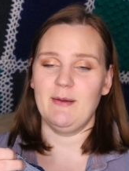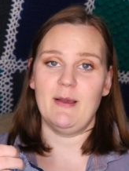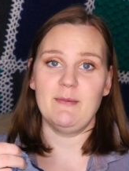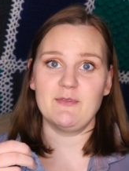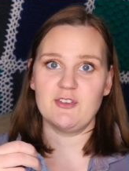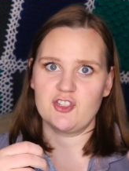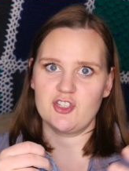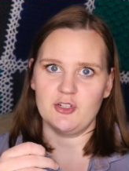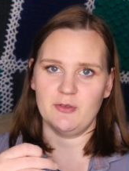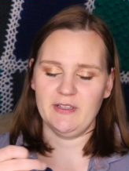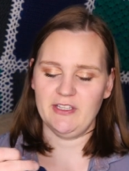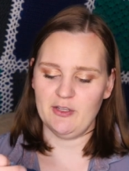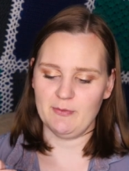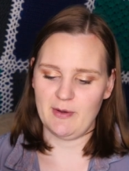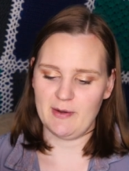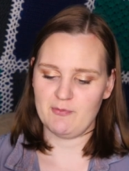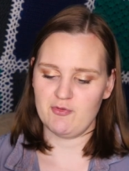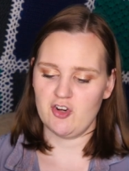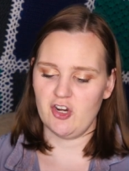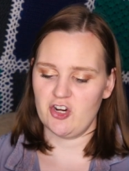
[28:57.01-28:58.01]
I'm just showing you
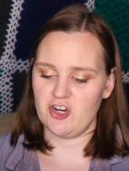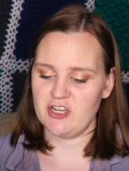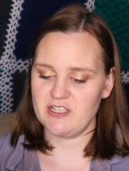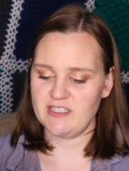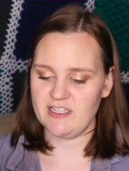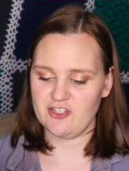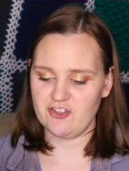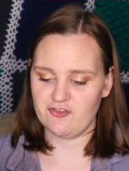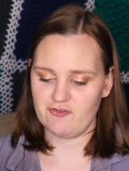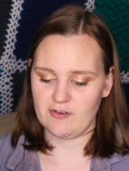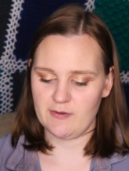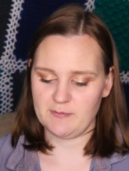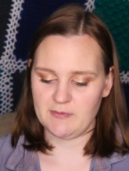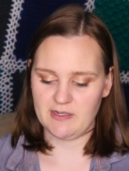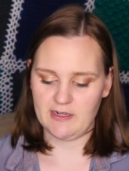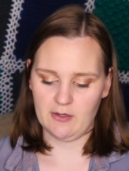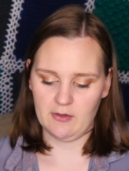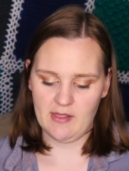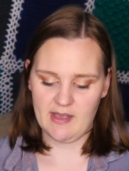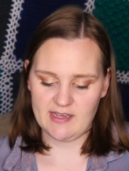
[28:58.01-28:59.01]
my progress. I just ripped
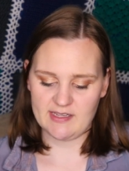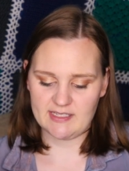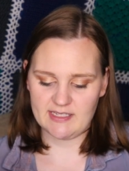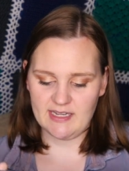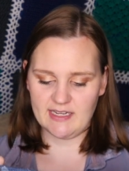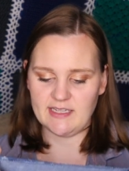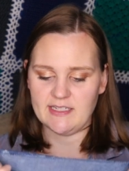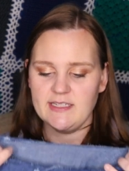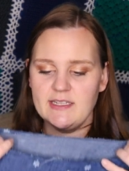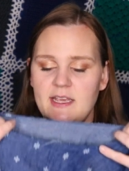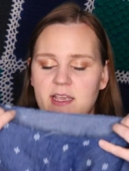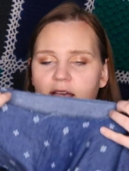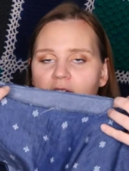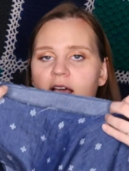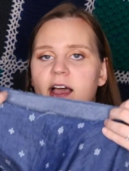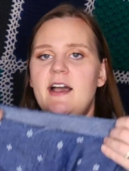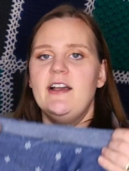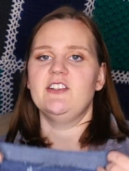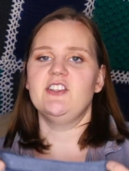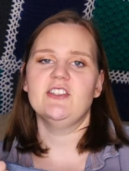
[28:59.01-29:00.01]
it out last night.
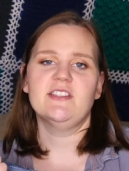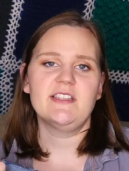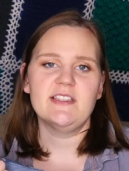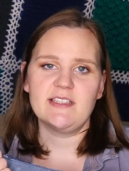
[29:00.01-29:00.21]
Just